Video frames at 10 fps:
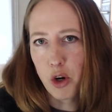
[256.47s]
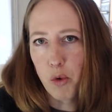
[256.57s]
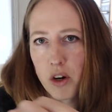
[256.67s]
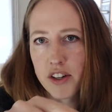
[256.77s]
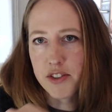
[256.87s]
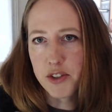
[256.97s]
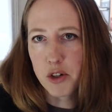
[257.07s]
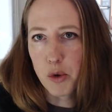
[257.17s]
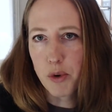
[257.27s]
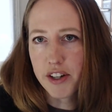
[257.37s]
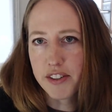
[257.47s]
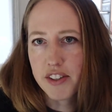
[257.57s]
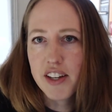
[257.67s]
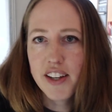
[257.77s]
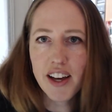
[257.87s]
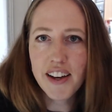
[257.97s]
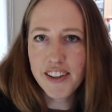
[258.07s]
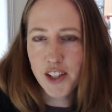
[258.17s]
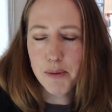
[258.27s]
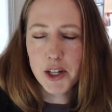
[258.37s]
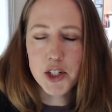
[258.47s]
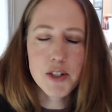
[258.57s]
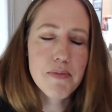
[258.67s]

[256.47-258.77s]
1, 0, 1. Not much.